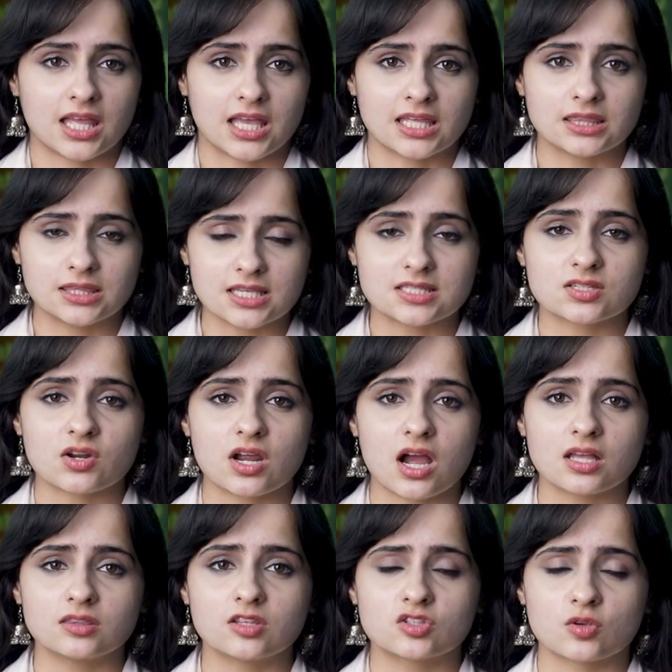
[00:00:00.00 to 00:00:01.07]
In this
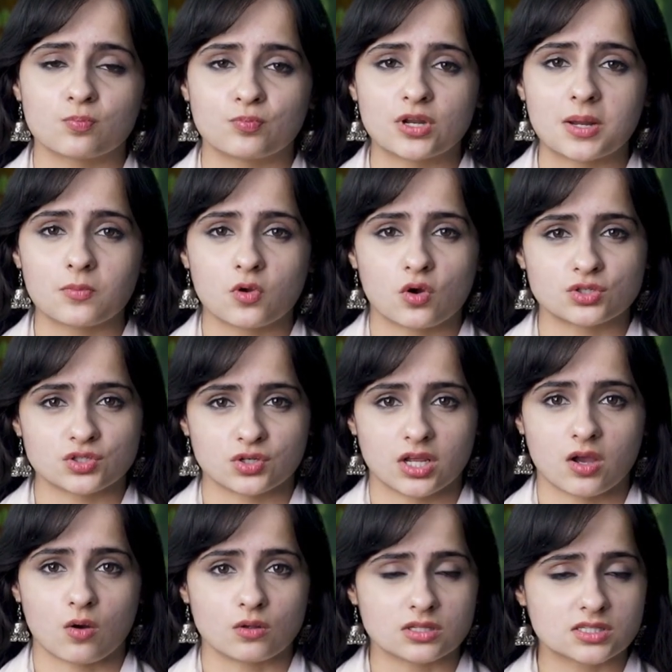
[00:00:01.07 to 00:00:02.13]
regard, the Supreme Court today
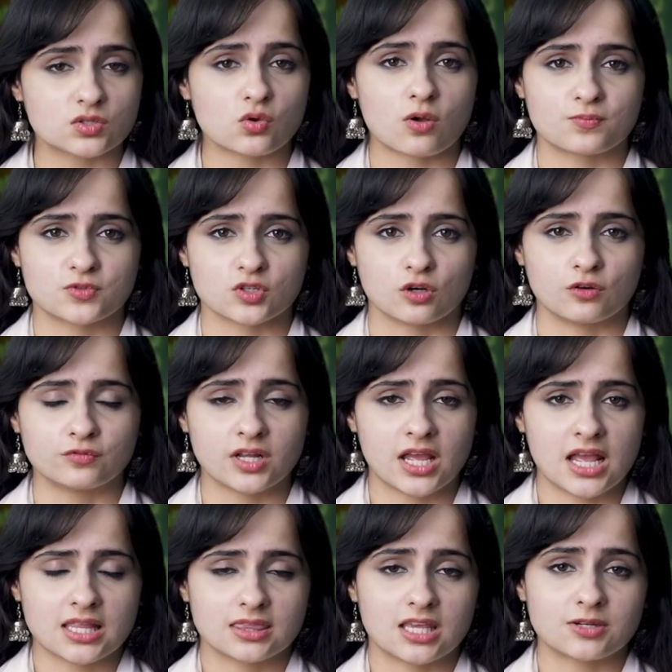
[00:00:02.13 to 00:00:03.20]
also observed
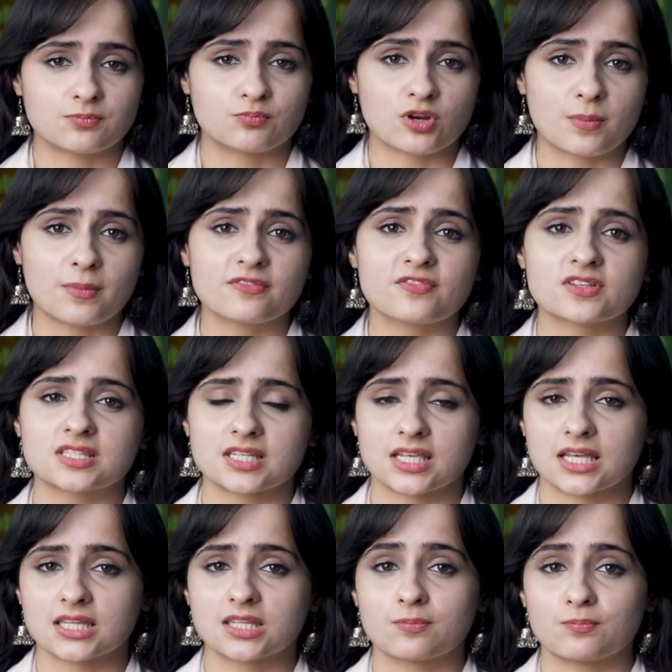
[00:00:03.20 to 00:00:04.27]
that prima
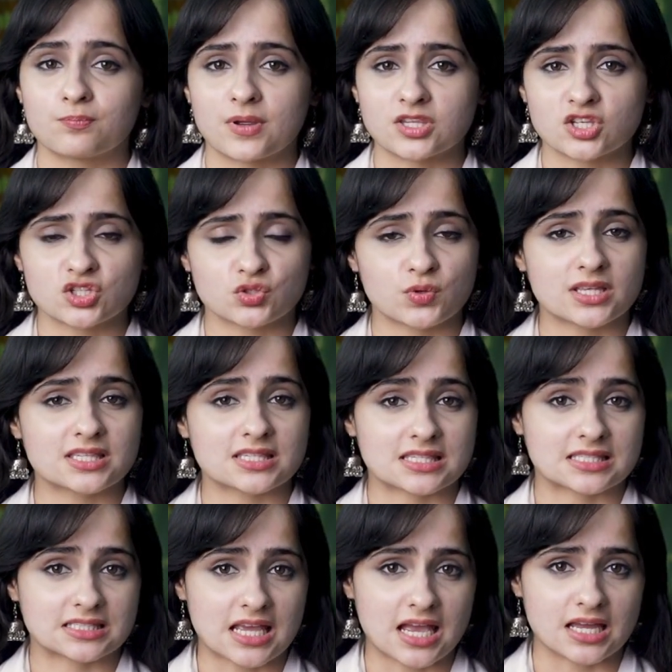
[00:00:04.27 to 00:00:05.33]
facie the magistrate's
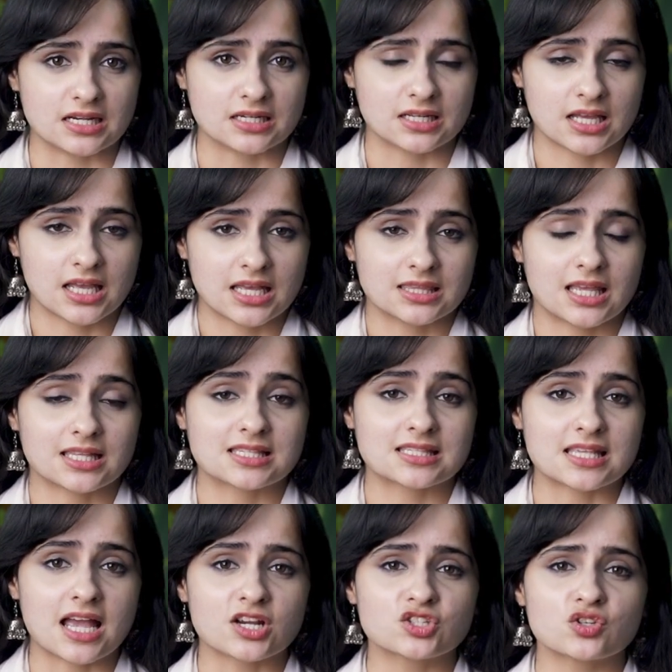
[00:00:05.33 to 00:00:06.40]
stand that
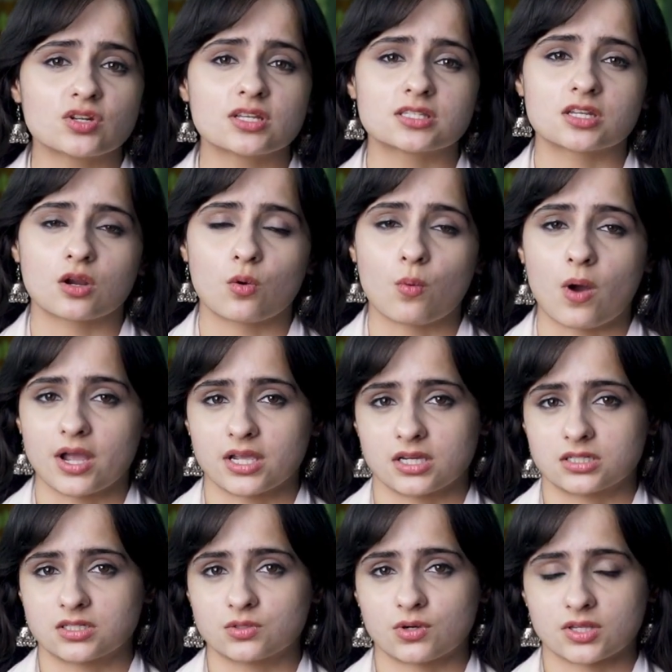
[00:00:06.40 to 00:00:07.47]
sanction is
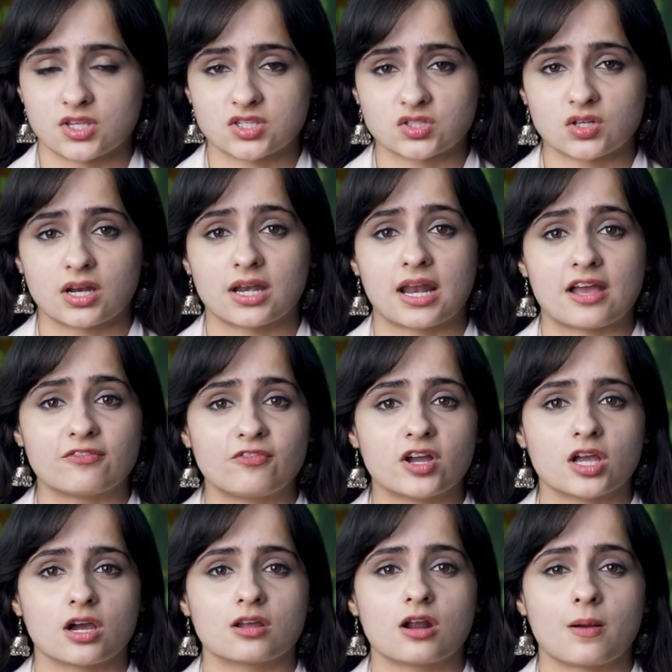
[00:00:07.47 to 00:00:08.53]
required to register an
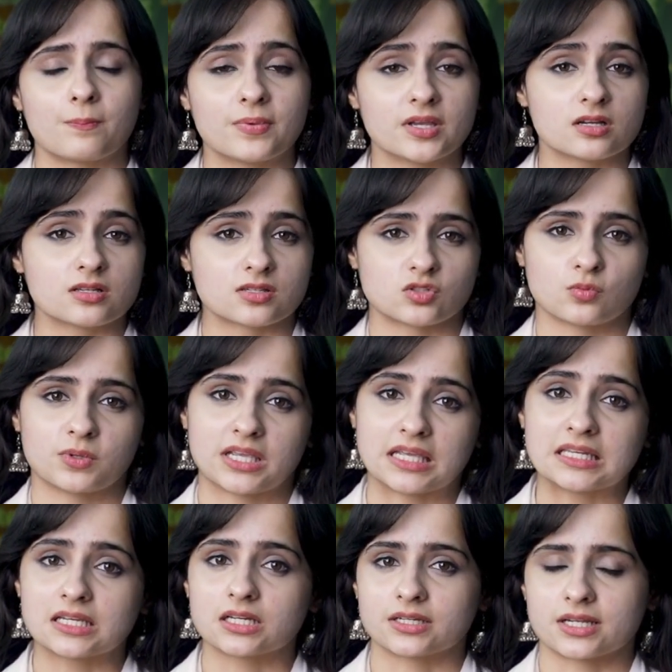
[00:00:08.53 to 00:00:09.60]
FIR appears to be
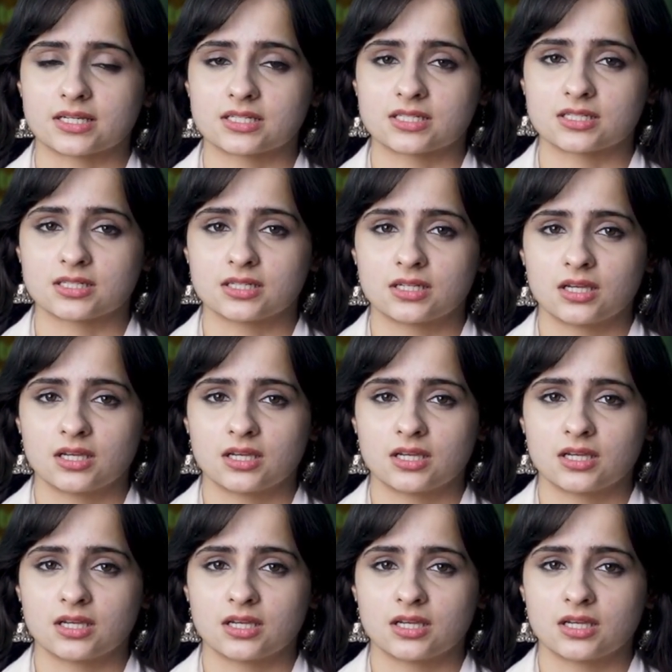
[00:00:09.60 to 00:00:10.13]
incorrect.